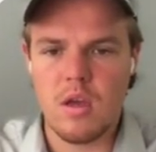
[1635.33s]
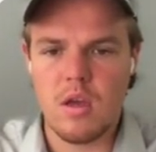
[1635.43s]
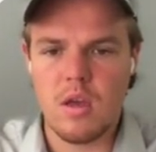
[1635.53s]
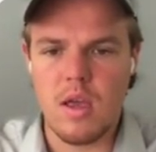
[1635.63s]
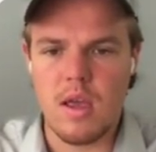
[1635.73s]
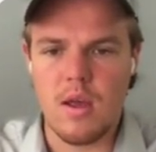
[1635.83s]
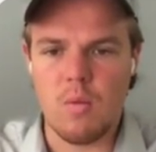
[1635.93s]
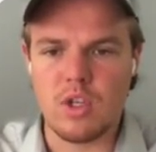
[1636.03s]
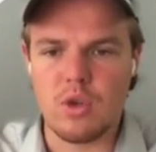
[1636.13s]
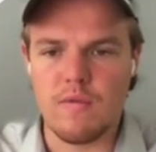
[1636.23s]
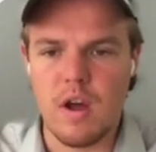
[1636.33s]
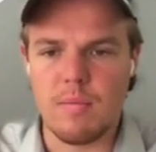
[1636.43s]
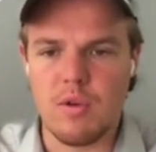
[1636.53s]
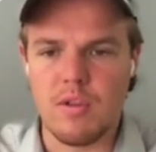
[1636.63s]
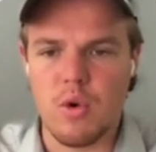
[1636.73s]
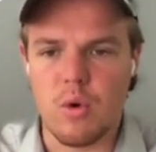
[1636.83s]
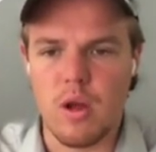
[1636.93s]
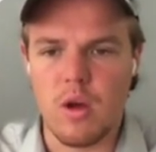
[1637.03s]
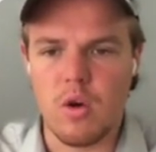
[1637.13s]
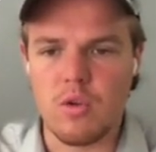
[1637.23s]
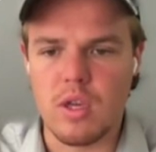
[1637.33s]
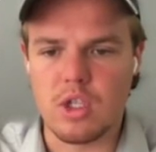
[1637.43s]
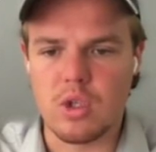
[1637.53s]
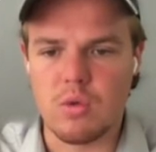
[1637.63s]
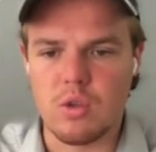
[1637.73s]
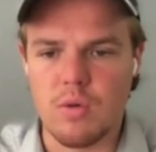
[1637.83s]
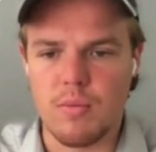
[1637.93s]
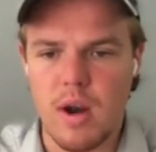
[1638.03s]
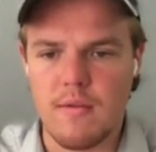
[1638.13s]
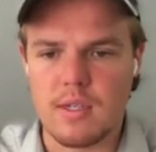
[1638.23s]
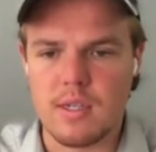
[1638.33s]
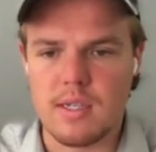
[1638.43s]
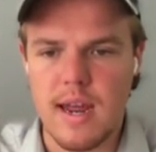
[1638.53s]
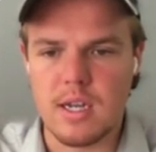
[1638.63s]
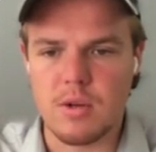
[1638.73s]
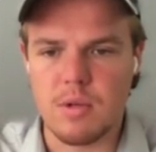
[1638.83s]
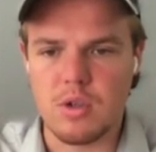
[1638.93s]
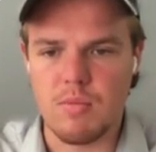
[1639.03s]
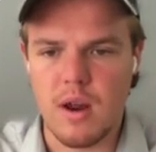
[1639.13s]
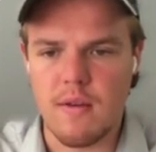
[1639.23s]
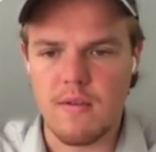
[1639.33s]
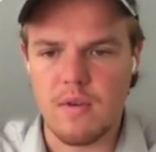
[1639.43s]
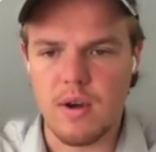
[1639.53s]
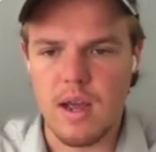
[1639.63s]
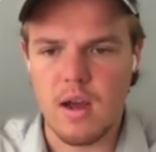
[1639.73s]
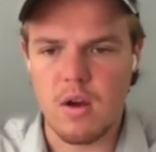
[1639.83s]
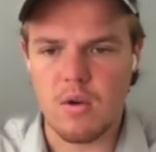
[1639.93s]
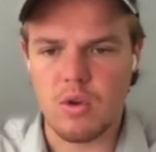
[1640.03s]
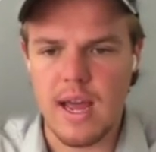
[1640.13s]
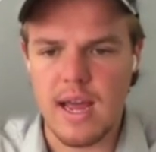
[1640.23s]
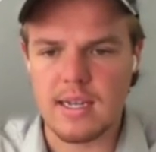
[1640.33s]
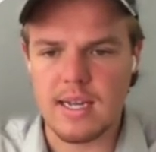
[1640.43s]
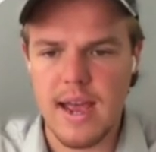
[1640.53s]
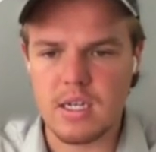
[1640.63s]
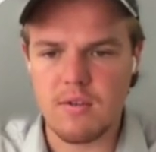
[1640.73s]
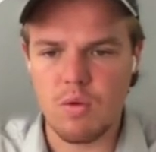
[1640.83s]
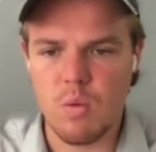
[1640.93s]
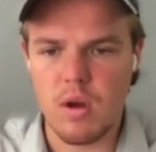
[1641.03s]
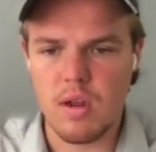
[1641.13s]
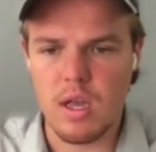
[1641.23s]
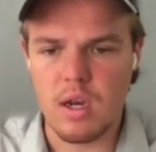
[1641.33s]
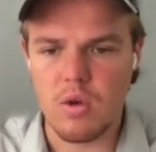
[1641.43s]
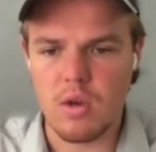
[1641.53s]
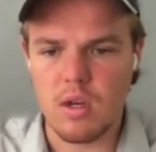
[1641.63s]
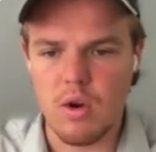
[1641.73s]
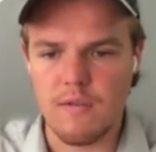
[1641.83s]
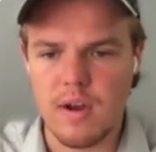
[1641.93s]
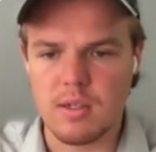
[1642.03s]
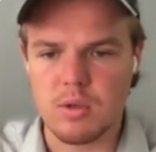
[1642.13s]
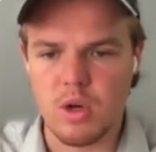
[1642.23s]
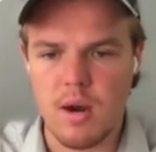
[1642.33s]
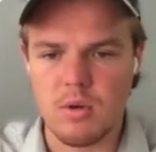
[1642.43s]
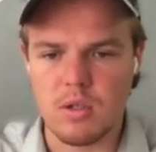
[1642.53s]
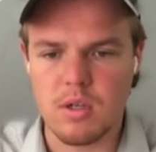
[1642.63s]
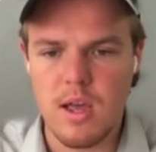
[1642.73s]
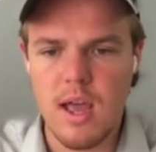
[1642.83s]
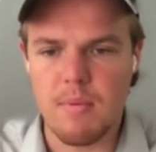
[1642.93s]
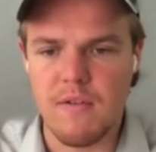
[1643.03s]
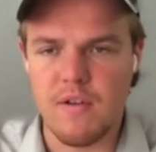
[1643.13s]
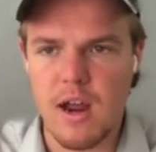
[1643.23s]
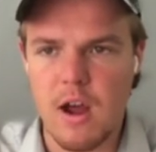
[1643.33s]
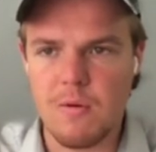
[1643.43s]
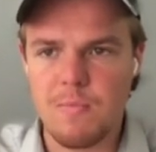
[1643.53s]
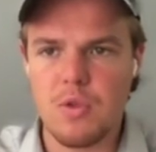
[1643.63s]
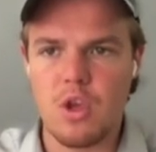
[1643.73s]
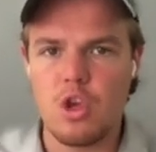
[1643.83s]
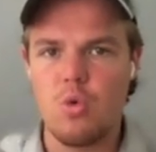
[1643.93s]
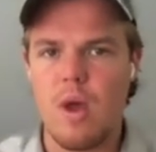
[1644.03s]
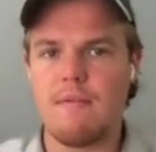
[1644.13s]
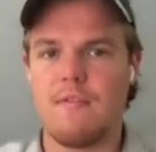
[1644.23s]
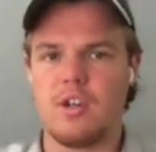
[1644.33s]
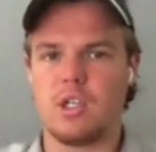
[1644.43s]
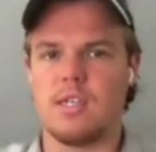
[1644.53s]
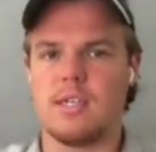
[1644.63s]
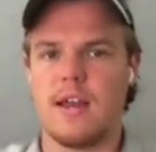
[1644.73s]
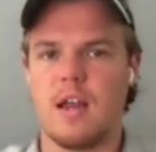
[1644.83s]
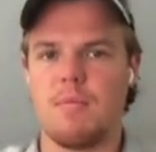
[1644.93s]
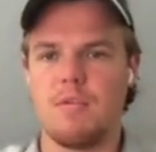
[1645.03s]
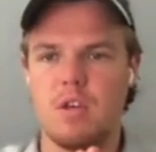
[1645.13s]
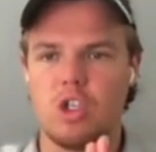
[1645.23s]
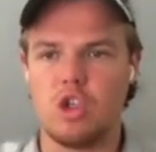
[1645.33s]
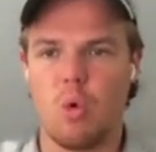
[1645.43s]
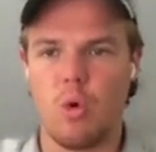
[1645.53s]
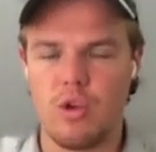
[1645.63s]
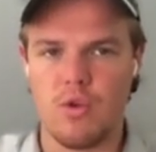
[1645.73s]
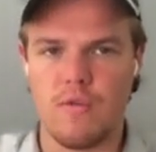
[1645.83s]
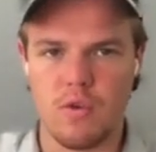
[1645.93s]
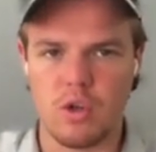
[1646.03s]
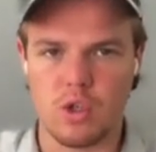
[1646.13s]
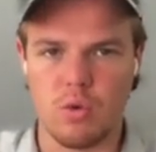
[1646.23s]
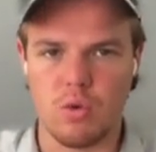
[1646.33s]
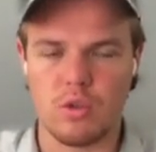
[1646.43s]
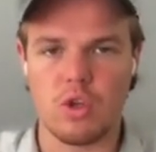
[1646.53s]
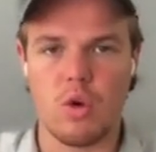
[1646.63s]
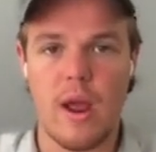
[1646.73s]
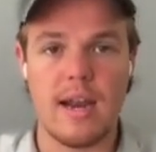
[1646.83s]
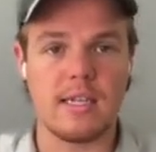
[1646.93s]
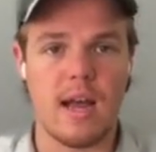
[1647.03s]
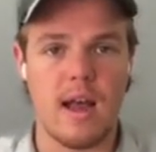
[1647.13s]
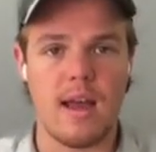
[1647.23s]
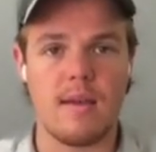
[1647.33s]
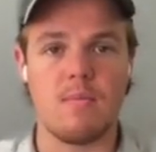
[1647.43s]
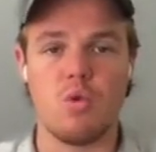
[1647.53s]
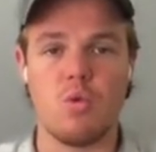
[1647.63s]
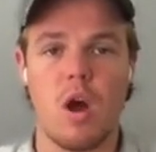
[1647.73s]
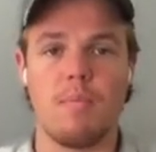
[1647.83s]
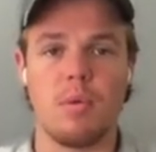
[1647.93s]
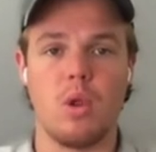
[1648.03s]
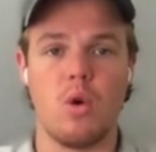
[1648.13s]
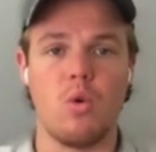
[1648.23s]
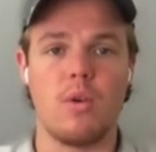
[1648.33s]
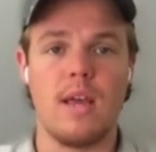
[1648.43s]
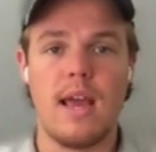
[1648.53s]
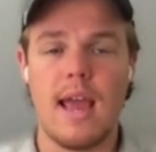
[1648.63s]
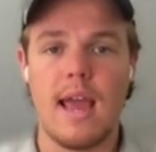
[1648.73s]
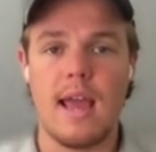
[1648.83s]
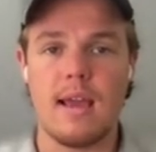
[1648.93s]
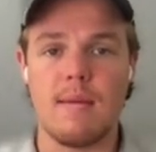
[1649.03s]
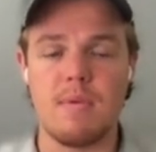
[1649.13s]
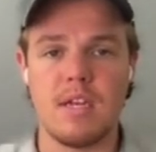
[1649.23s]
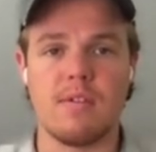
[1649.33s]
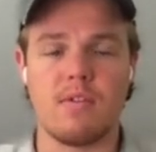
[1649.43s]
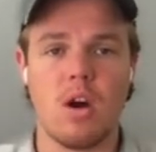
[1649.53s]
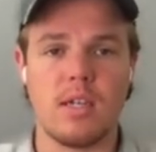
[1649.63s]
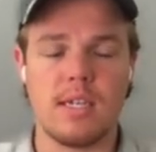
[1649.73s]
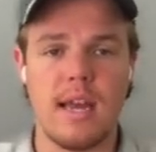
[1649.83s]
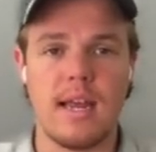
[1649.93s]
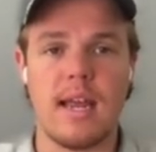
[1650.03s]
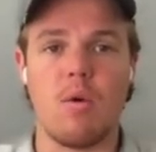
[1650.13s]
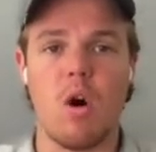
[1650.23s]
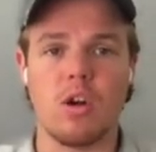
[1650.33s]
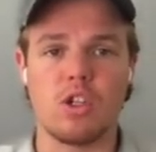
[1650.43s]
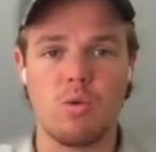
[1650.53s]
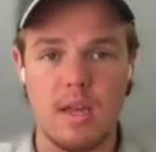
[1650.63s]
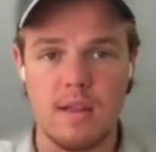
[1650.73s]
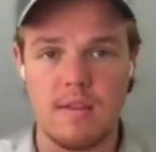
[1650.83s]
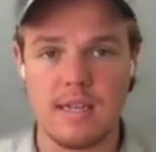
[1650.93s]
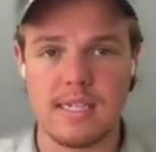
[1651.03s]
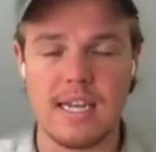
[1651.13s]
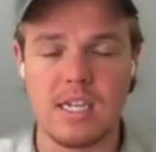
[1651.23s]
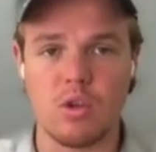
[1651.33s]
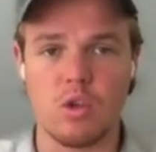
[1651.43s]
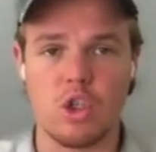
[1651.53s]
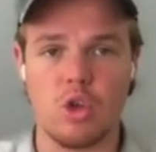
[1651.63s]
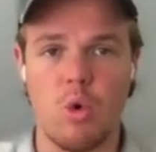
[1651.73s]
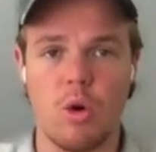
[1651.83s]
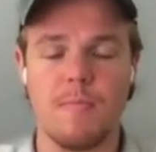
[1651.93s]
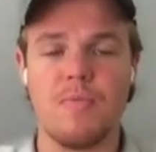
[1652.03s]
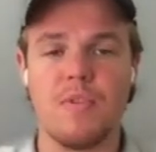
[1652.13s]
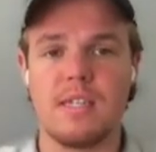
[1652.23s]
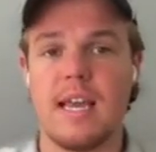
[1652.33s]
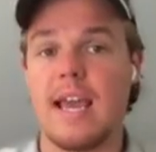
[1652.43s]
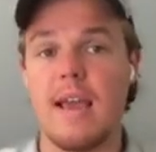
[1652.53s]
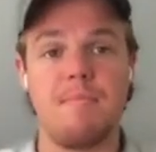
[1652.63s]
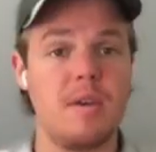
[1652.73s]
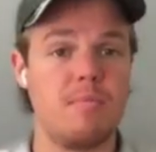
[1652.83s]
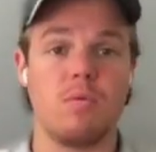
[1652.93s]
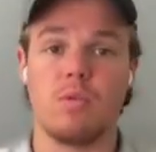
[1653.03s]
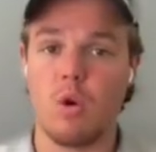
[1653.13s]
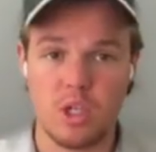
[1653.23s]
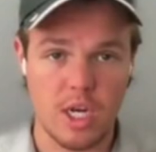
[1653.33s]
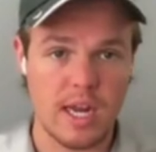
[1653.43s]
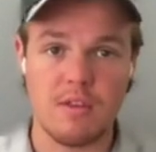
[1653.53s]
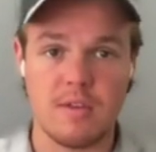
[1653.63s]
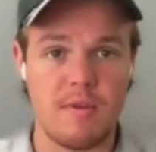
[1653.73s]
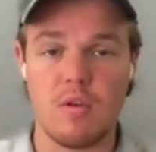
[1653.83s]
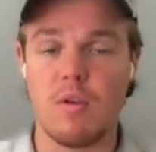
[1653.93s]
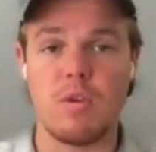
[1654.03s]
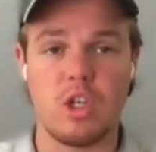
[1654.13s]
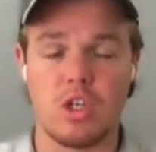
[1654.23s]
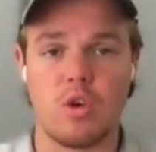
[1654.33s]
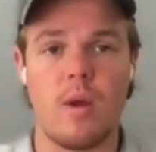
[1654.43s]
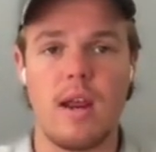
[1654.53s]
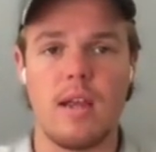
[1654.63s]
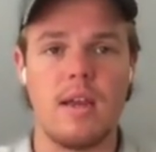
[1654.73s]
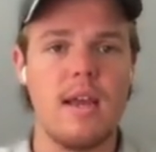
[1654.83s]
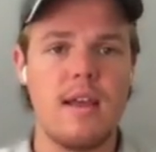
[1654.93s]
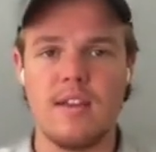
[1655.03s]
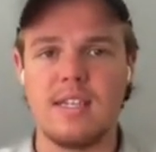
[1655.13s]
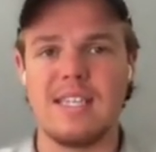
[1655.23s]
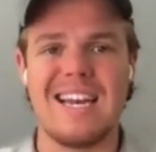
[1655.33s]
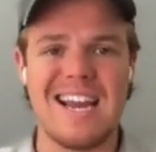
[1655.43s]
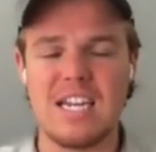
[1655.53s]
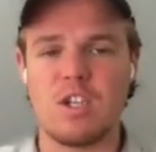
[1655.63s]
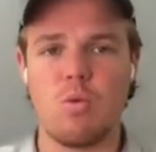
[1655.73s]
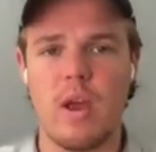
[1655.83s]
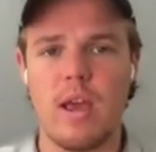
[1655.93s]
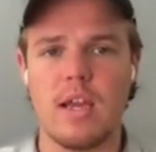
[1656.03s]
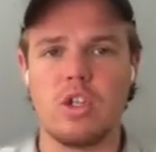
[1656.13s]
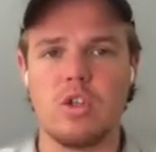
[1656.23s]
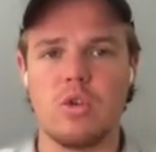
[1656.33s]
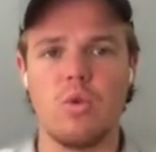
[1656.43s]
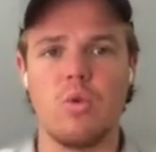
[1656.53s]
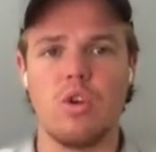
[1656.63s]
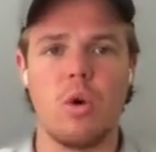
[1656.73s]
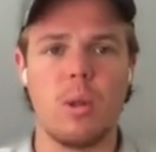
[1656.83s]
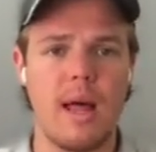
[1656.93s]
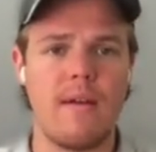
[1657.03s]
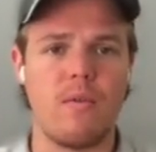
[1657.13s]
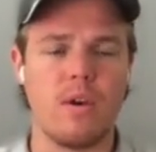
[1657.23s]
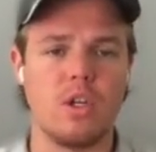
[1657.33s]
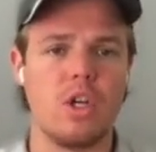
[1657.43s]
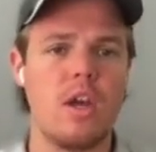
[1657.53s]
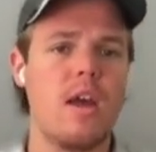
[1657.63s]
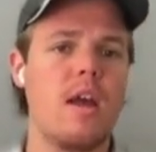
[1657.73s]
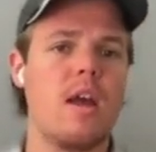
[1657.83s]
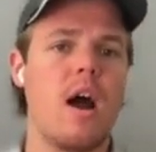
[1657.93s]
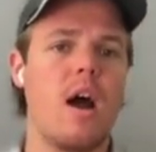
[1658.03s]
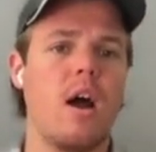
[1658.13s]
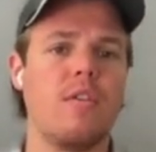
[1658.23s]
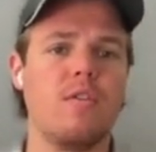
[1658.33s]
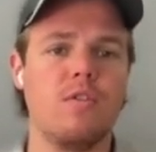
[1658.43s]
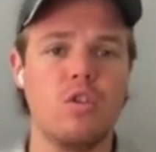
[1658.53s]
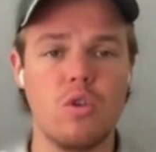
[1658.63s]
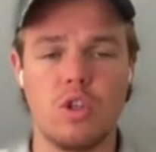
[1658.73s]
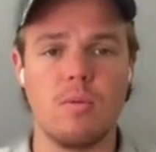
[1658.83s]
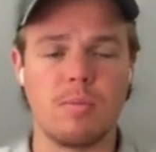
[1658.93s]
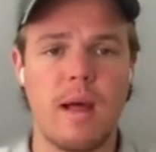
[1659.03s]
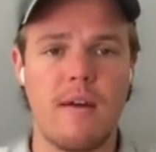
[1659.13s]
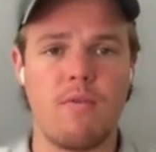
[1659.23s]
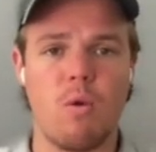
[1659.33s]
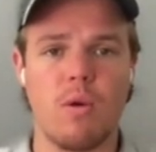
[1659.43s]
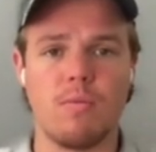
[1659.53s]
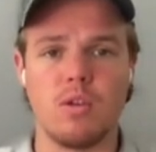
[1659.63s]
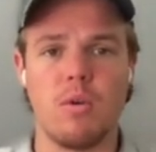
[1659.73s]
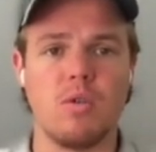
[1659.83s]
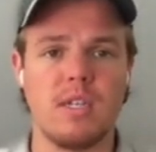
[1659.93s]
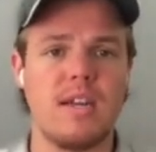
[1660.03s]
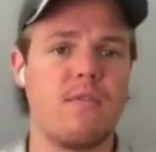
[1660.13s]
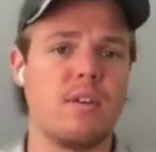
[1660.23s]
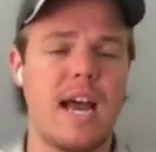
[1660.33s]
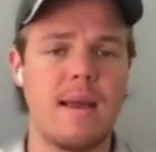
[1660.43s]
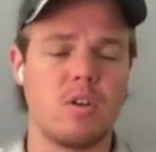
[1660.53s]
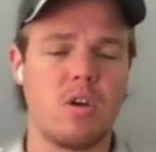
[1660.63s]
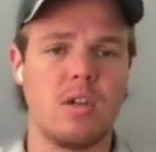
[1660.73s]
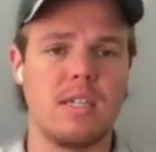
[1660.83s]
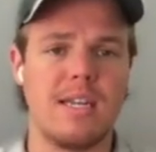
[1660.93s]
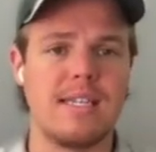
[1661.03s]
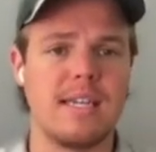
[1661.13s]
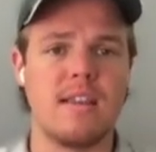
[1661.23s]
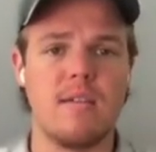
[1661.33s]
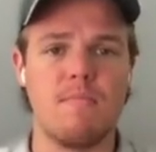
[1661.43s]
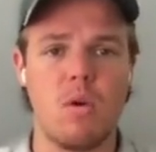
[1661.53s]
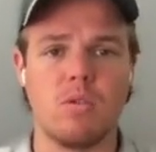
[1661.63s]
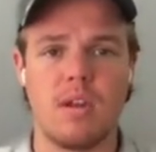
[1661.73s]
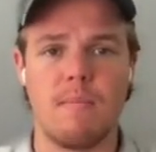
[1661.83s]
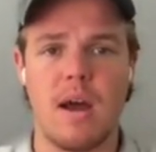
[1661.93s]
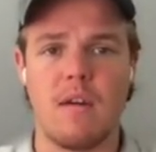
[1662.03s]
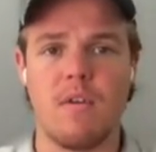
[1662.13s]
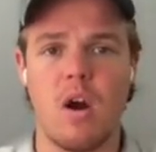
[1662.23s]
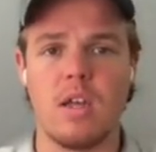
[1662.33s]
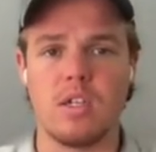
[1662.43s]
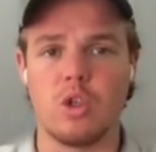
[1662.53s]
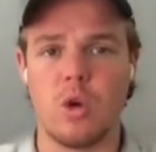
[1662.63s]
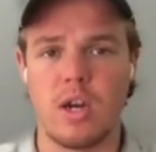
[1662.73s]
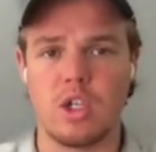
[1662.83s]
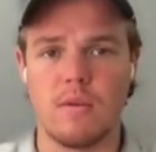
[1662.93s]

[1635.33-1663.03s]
and once you've uploaded the U R L, you can choose your privacy status. So I'm just do private for now. You can add tags if you want, and you can notify subscribers. But for now, you have officially set up the short universal. So anytime you upload a piece of content, it will also get this nice little short saying, hey, people, go check out this video that we just created. This is a nice way to, you know, leverage uh, YouTube's platform to post in different types of content to get the most amount of audience attraction.